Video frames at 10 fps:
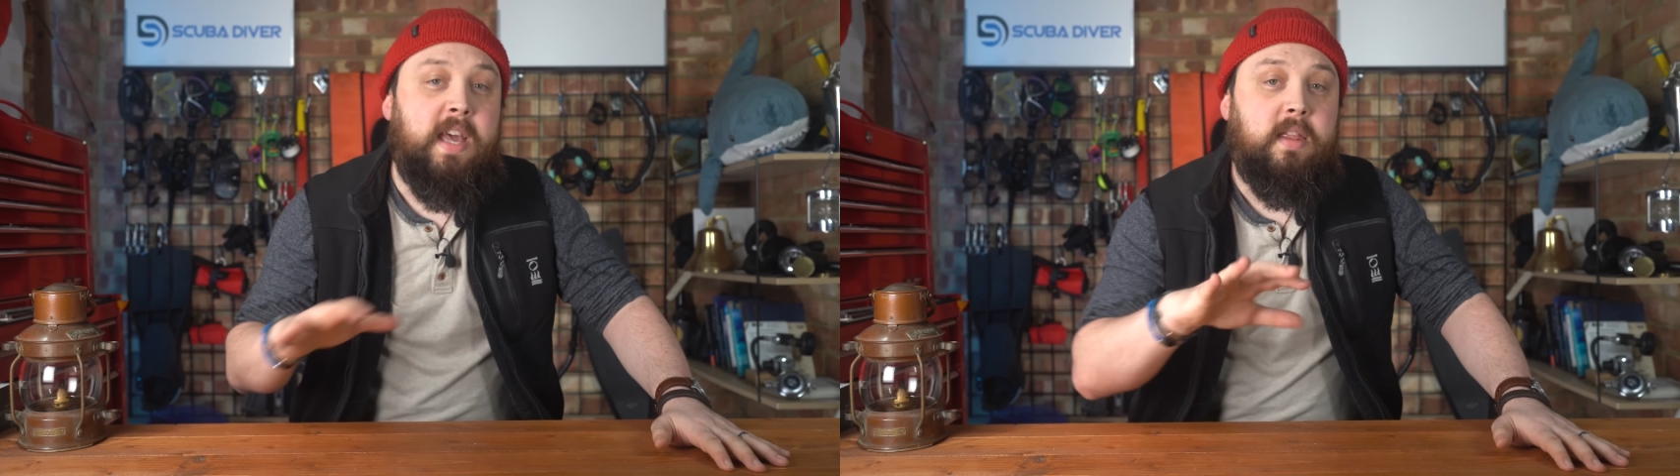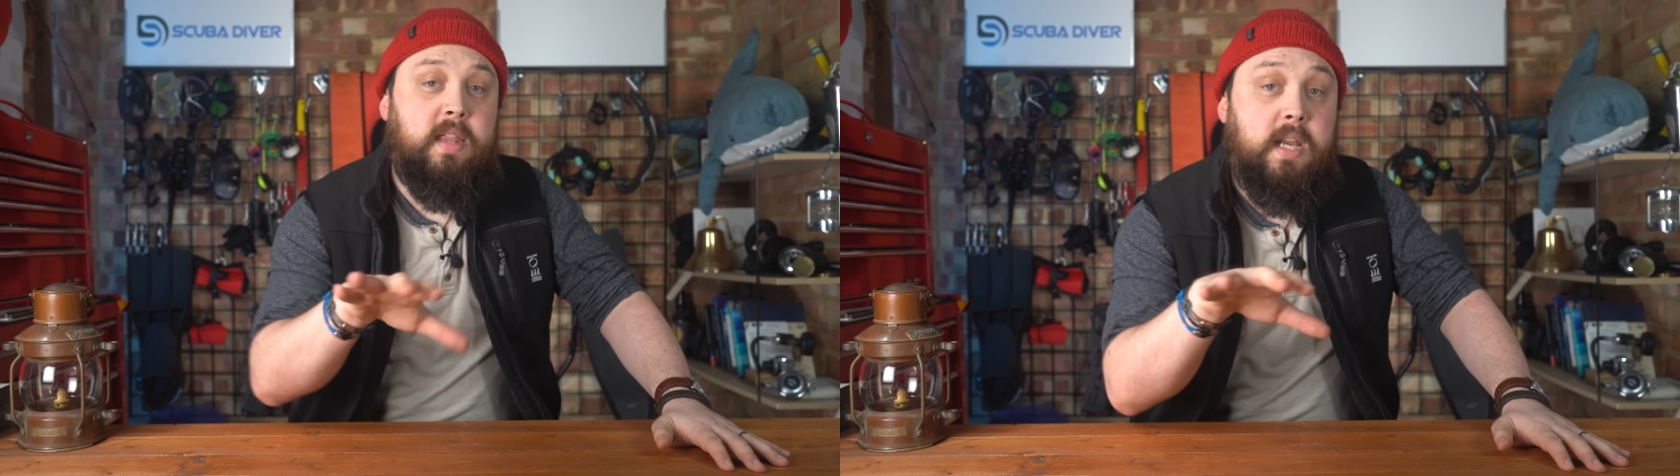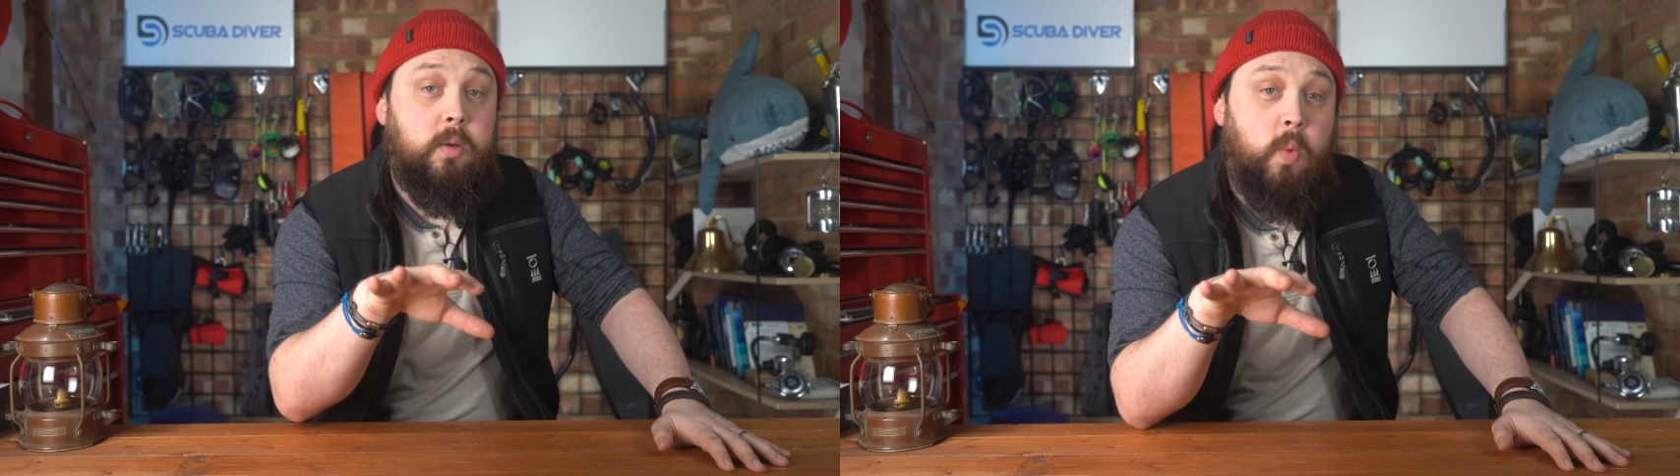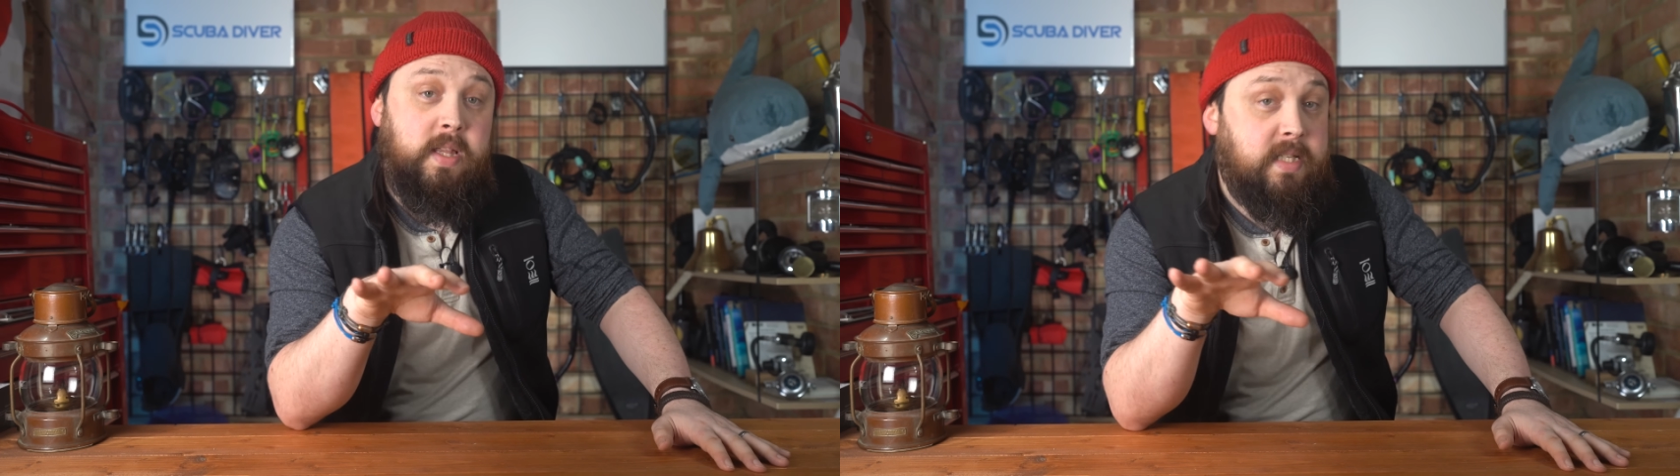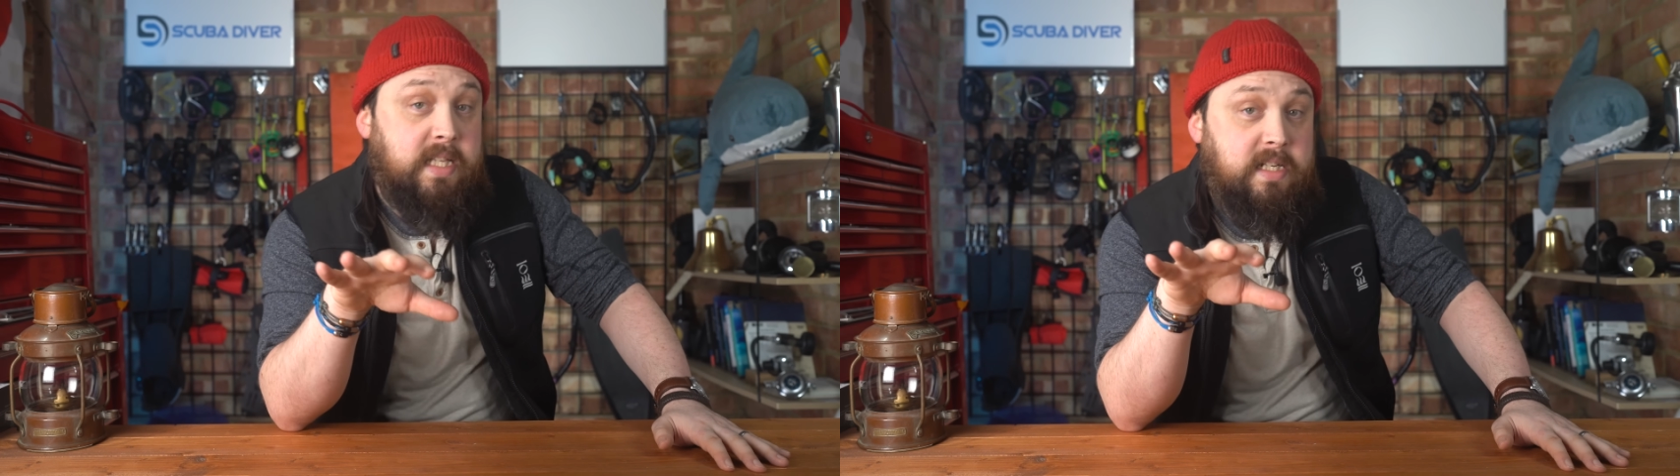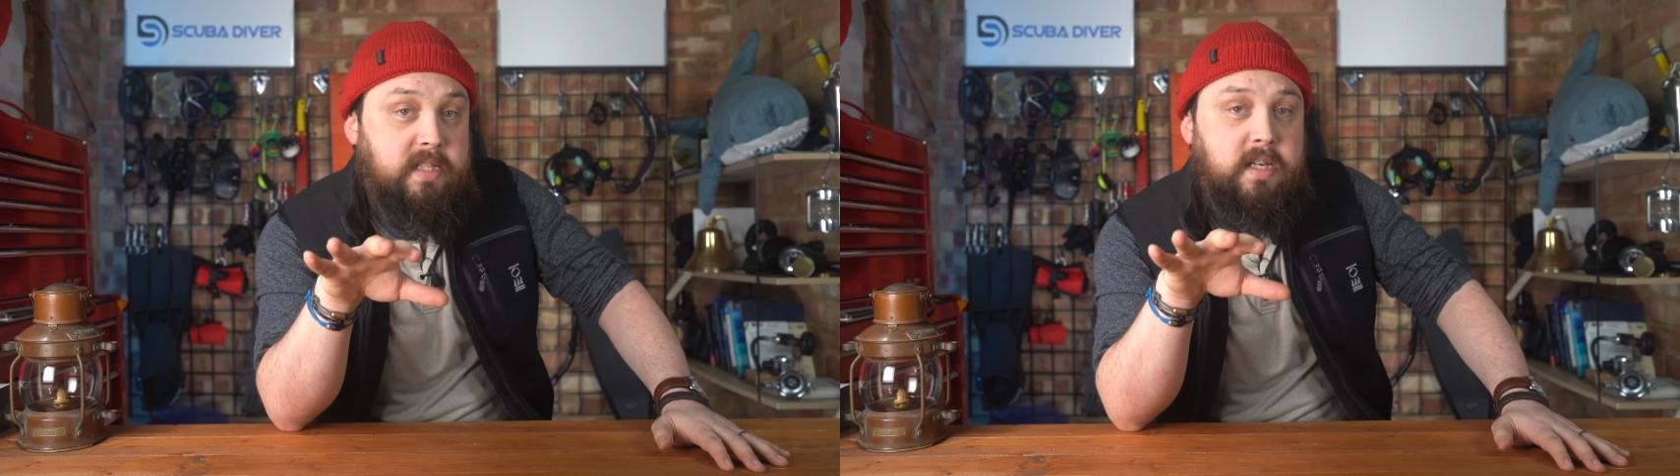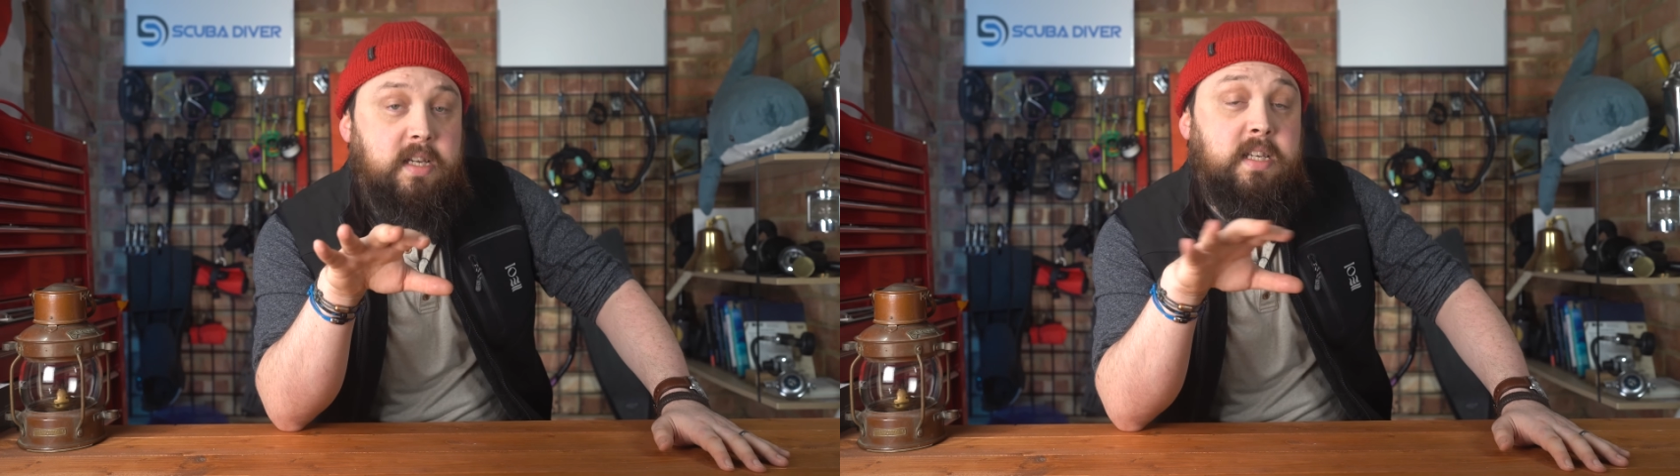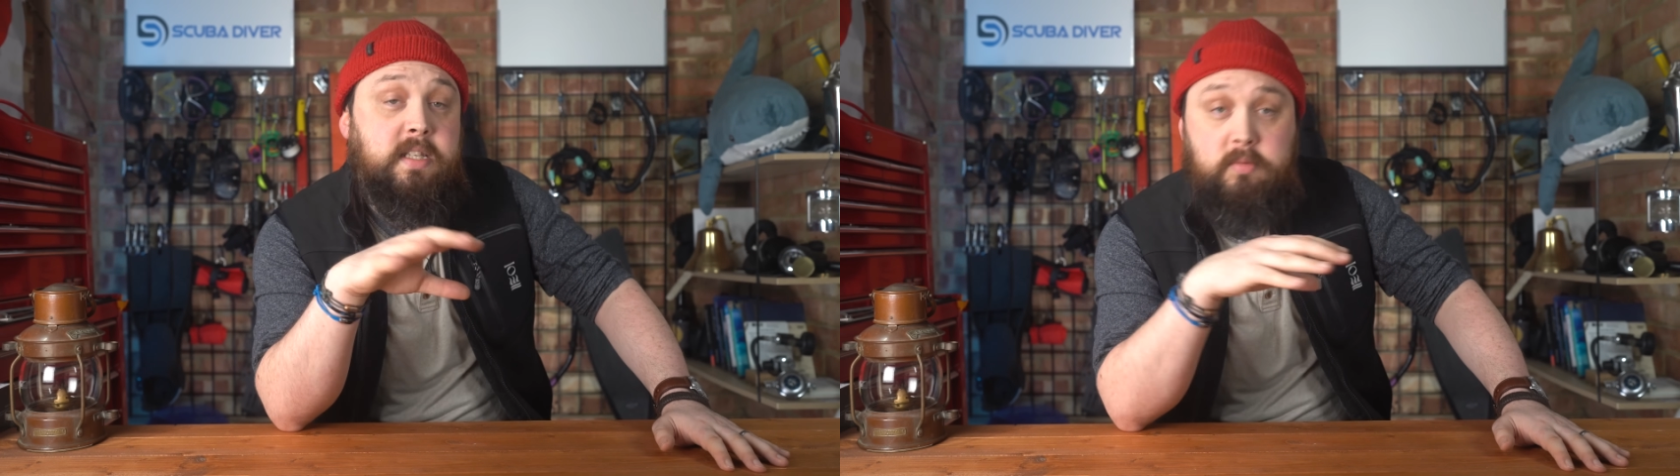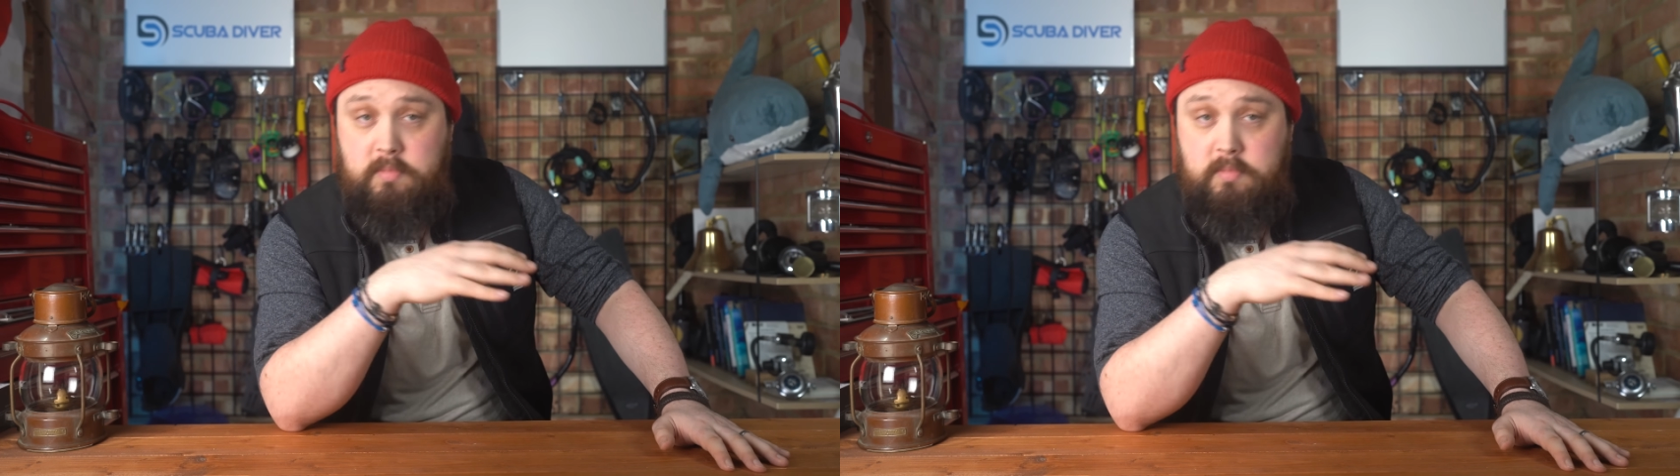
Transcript: Then when the cylinder is